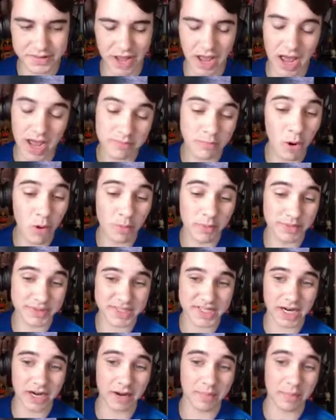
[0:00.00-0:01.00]
I'm
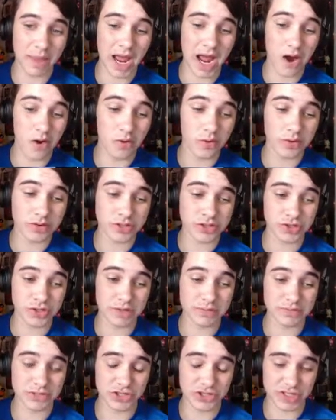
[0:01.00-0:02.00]
almost out of power, so
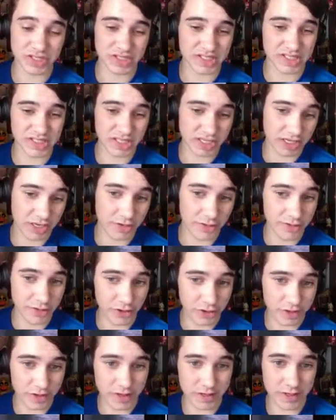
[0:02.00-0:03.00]
I'm just gonna sit here and
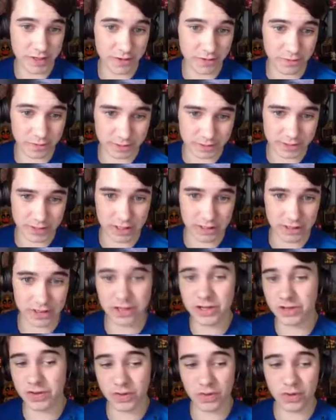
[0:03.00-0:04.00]
look at you, because I
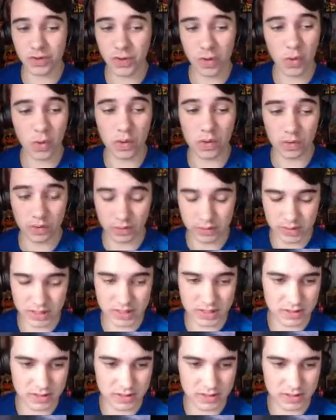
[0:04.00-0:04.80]
think you're cool.